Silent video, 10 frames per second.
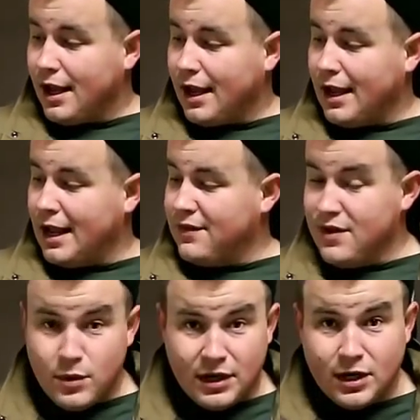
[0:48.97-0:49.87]

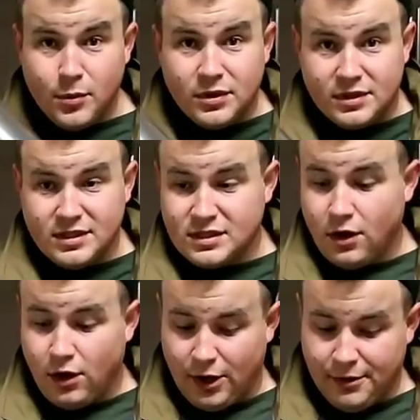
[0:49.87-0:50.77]
And then we're gonna go put
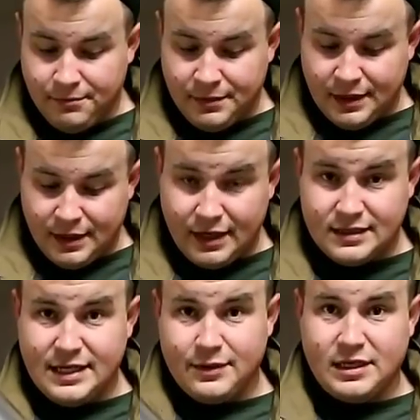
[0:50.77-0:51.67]
this on
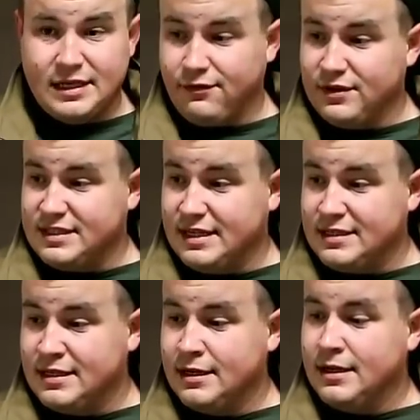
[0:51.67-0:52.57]
and see what the difference
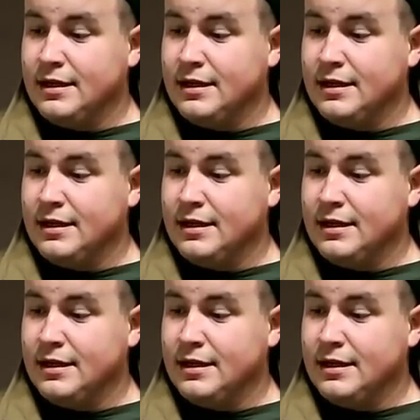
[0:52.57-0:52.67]
is.